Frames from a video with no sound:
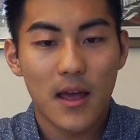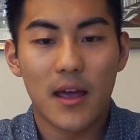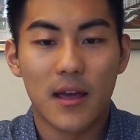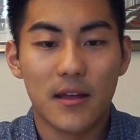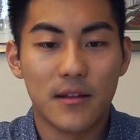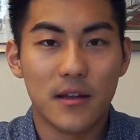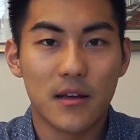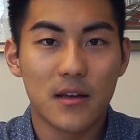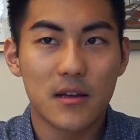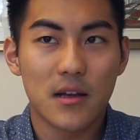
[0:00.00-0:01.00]

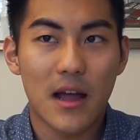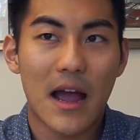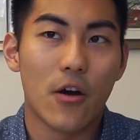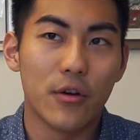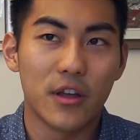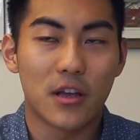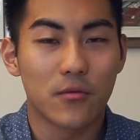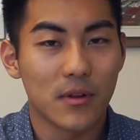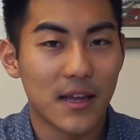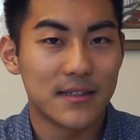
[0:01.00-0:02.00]
and how it can
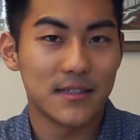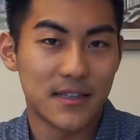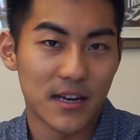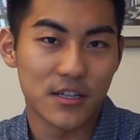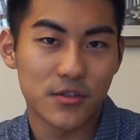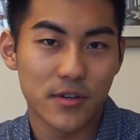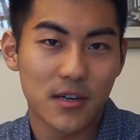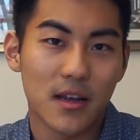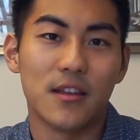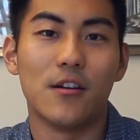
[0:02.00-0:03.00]
relate to dentistry,
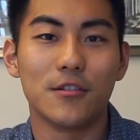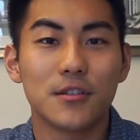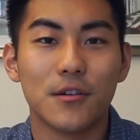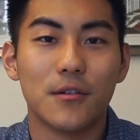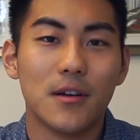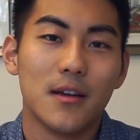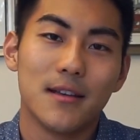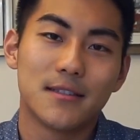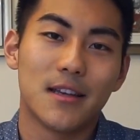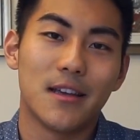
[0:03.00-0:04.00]
and then also
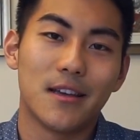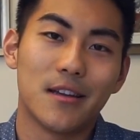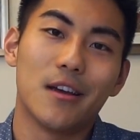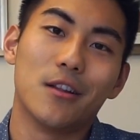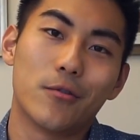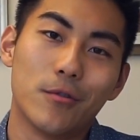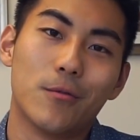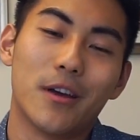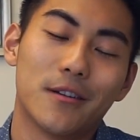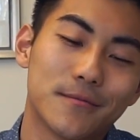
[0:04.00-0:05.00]
say it in an eloquent
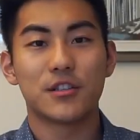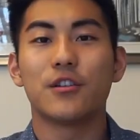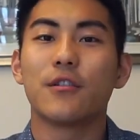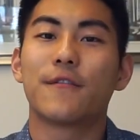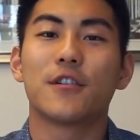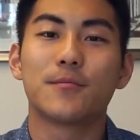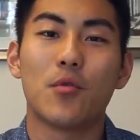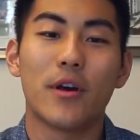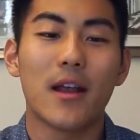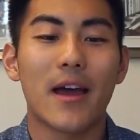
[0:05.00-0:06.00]
way. So the first
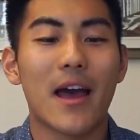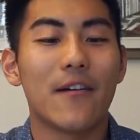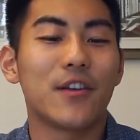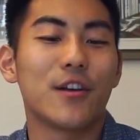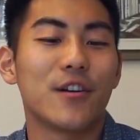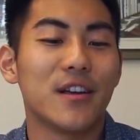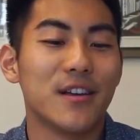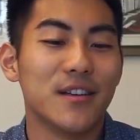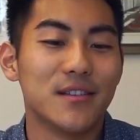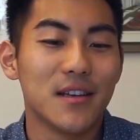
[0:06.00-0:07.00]
point I have here
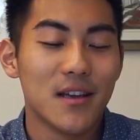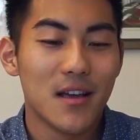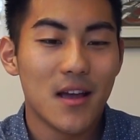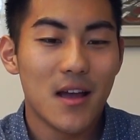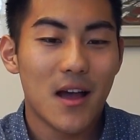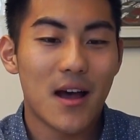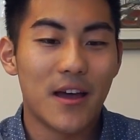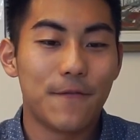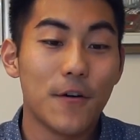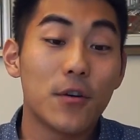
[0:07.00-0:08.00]
is
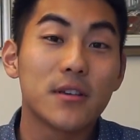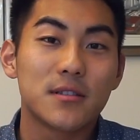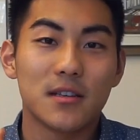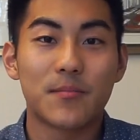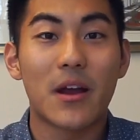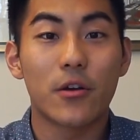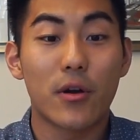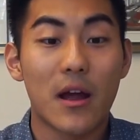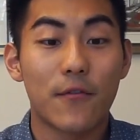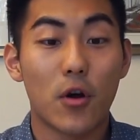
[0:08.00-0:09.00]
I focus this
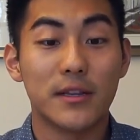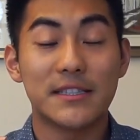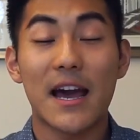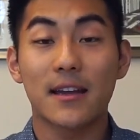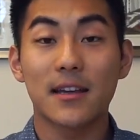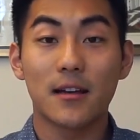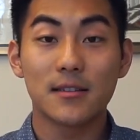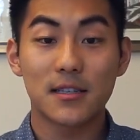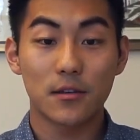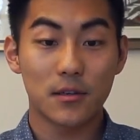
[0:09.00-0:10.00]
paragraph on tactile
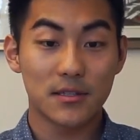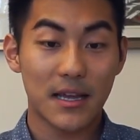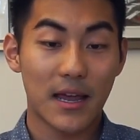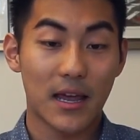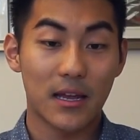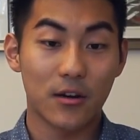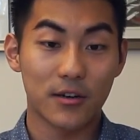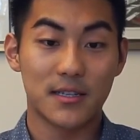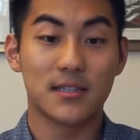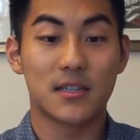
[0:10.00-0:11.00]
skills and
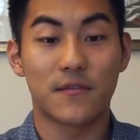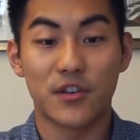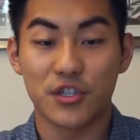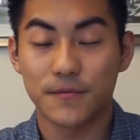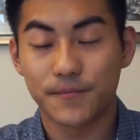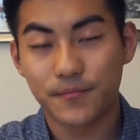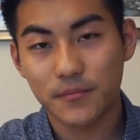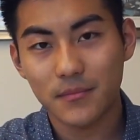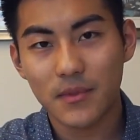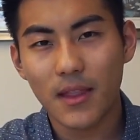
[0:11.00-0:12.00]
artistic vision.
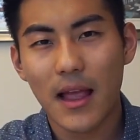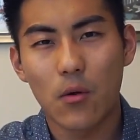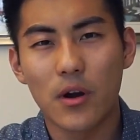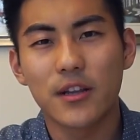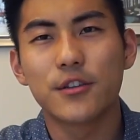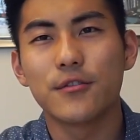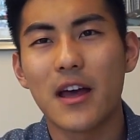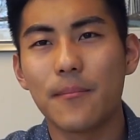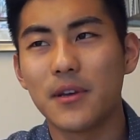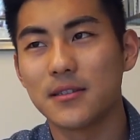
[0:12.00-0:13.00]
I want to do
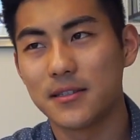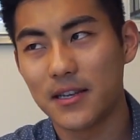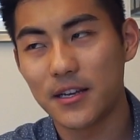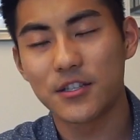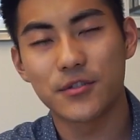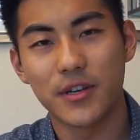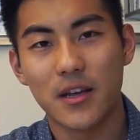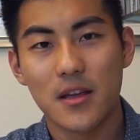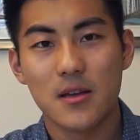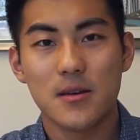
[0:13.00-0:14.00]
that because in dentistry,